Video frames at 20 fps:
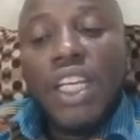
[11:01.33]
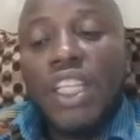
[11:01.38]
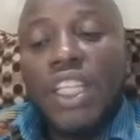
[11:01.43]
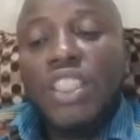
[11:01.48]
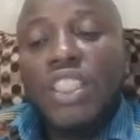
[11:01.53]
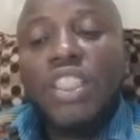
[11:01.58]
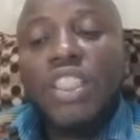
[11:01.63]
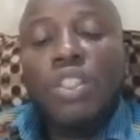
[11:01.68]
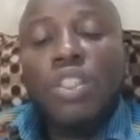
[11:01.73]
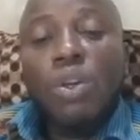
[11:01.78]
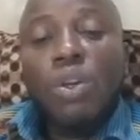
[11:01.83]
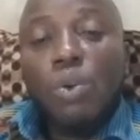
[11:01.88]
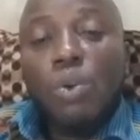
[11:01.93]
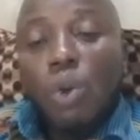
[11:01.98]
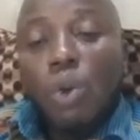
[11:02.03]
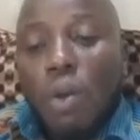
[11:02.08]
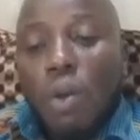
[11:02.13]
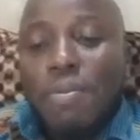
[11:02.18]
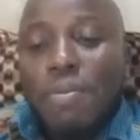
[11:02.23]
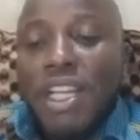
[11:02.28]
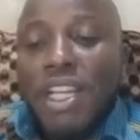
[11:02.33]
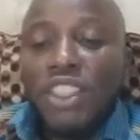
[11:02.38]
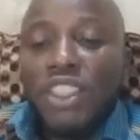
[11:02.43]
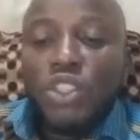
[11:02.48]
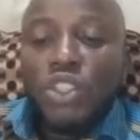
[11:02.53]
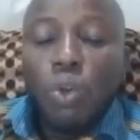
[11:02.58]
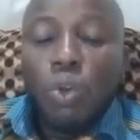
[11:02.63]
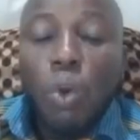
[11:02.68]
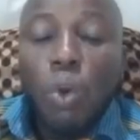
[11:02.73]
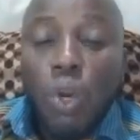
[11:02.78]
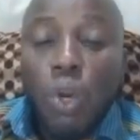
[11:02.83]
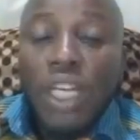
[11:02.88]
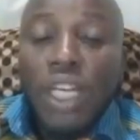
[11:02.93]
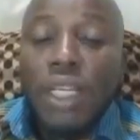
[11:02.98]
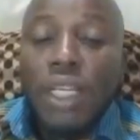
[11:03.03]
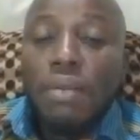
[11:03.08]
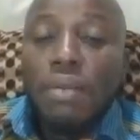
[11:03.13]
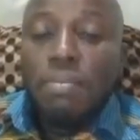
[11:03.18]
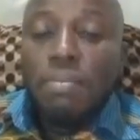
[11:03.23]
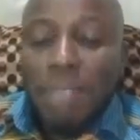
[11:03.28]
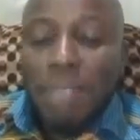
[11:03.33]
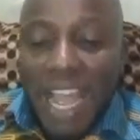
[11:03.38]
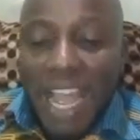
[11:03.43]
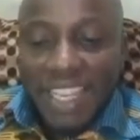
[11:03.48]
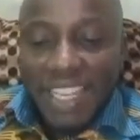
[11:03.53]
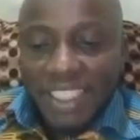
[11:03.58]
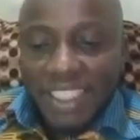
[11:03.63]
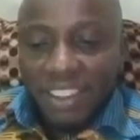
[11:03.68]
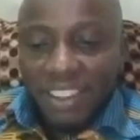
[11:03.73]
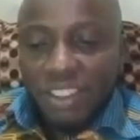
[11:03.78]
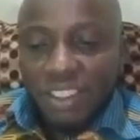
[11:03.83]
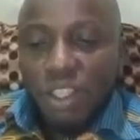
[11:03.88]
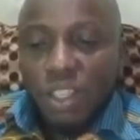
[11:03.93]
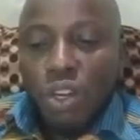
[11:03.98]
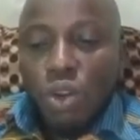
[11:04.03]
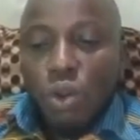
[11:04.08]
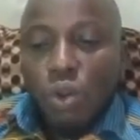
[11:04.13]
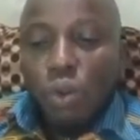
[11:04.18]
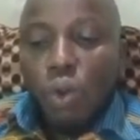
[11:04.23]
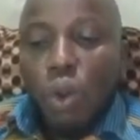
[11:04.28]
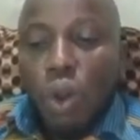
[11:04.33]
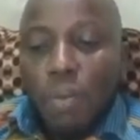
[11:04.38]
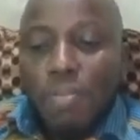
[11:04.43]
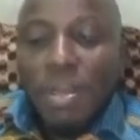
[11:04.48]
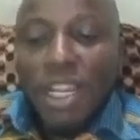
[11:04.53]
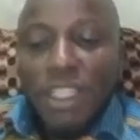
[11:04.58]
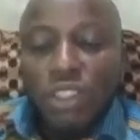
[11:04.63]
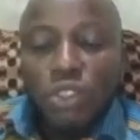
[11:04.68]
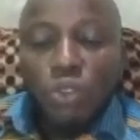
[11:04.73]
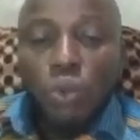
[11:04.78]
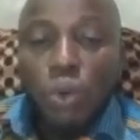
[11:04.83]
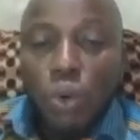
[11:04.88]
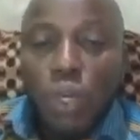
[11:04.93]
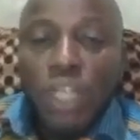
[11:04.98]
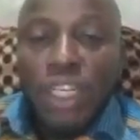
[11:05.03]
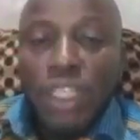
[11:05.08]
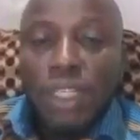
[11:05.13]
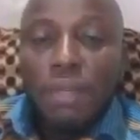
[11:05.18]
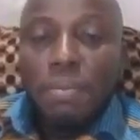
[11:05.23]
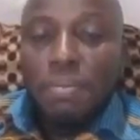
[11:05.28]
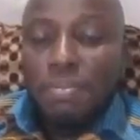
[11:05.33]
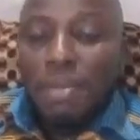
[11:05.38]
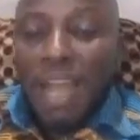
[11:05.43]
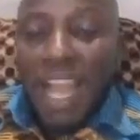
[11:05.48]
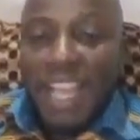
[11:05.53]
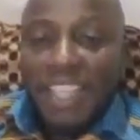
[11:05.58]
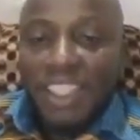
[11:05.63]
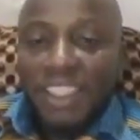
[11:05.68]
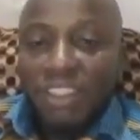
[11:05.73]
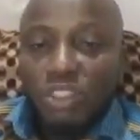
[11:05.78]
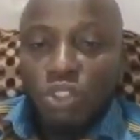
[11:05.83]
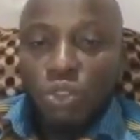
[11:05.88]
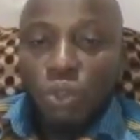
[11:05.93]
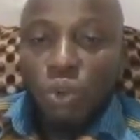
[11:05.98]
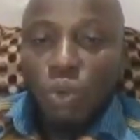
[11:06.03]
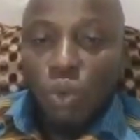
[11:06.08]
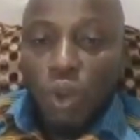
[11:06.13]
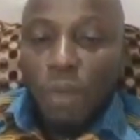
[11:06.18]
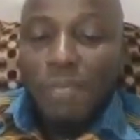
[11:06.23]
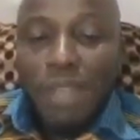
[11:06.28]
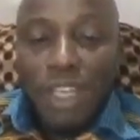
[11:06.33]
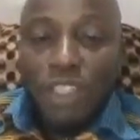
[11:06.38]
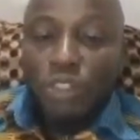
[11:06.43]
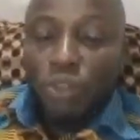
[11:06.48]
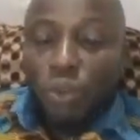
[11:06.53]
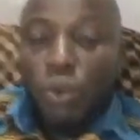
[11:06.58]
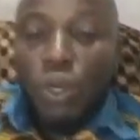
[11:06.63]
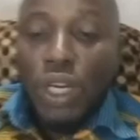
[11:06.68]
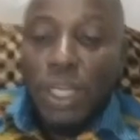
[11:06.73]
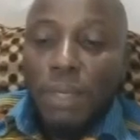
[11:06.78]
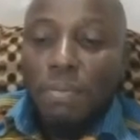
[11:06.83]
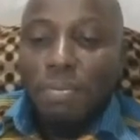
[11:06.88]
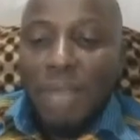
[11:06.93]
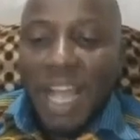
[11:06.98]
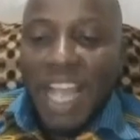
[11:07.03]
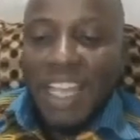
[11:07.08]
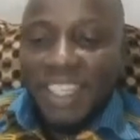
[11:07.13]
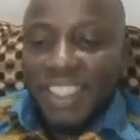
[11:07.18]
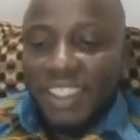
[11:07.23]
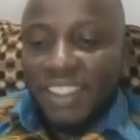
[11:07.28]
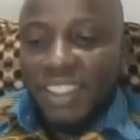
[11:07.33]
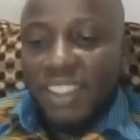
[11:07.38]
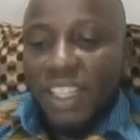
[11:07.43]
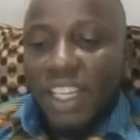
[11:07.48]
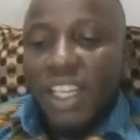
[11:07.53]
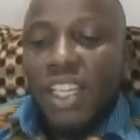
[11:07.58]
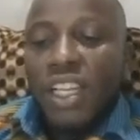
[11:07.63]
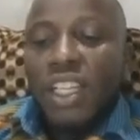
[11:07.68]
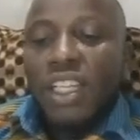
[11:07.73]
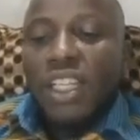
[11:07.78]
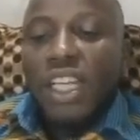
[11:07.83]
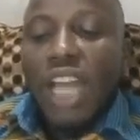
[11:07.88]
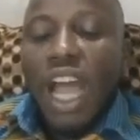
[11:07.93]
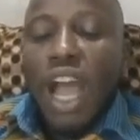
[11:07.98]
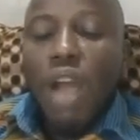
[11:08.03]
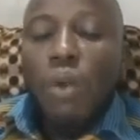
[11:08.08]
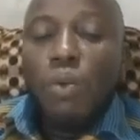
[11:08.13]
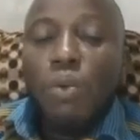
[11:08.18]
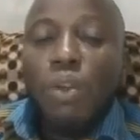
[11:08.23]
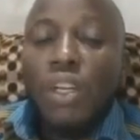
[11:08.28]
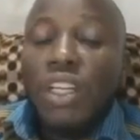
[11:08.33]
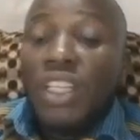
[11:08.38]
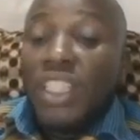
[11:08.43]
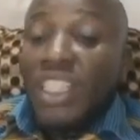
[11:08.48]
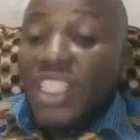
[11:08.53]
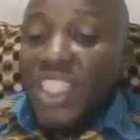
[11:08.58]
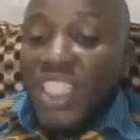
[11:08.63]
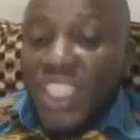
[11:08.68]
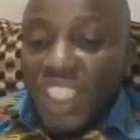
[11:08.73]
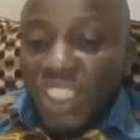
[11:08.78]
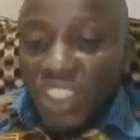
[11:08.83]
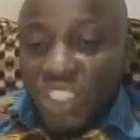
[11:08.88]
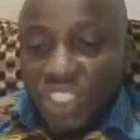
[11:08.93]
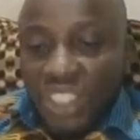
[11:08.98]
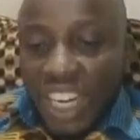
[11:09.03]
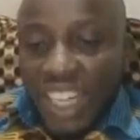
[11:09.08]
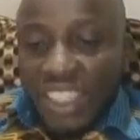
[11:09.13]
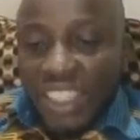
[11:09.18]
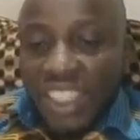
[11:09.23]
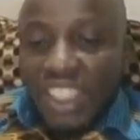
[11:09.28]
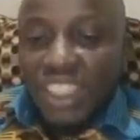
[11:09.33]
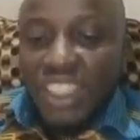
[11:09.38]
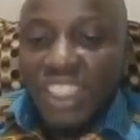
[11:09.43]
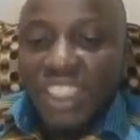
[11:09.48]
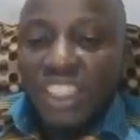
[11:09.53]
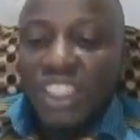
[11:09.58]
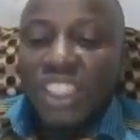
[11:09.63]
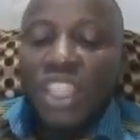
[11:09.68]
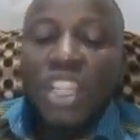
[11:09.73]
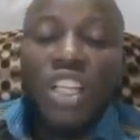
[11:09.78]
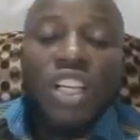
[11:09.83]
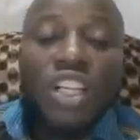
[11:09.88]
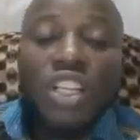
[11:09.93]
is comment only marking. Comment only marking. So comment only marking. Now, in this strategy,